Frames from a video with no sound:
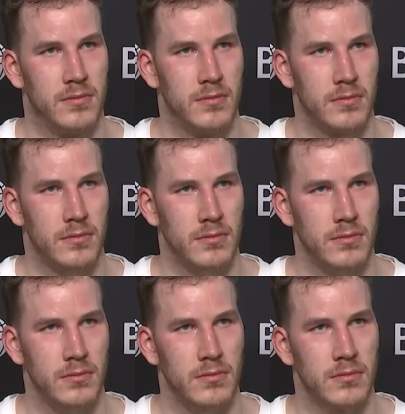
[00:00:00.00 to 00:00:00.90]

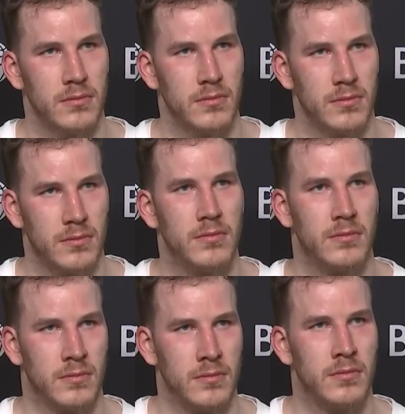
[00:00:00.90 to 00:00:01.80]
negative
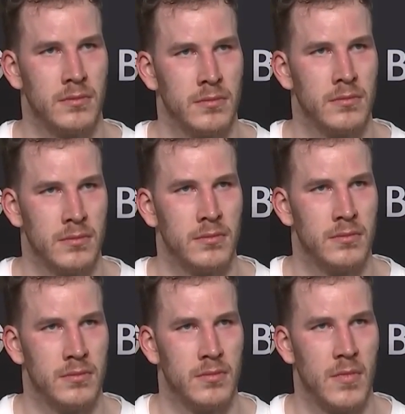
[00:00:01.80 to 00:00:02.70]
for
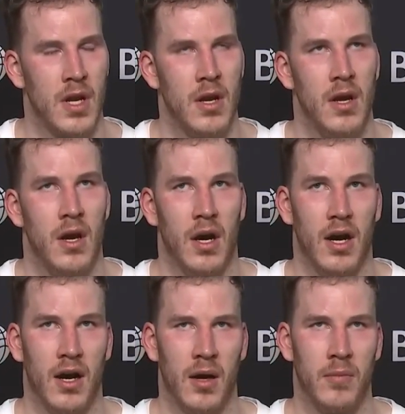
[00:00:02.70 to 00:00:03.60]
someone like Scotty
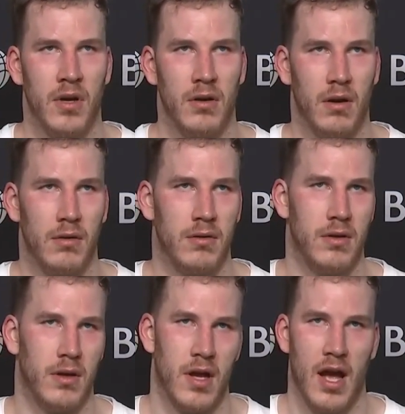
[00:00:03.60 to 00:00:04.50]
Barnes, but it's actually
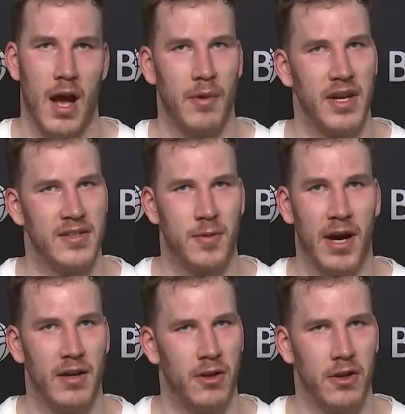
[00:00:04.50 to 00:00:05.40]
allowed Scotty to play
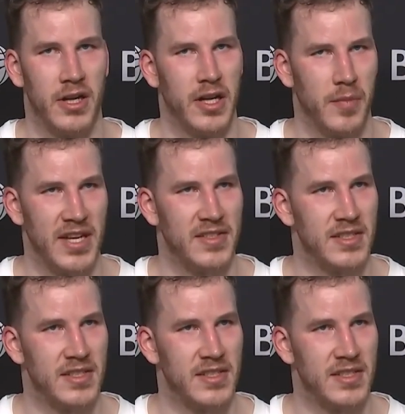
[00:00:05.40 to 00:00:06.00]
more aggressive. In the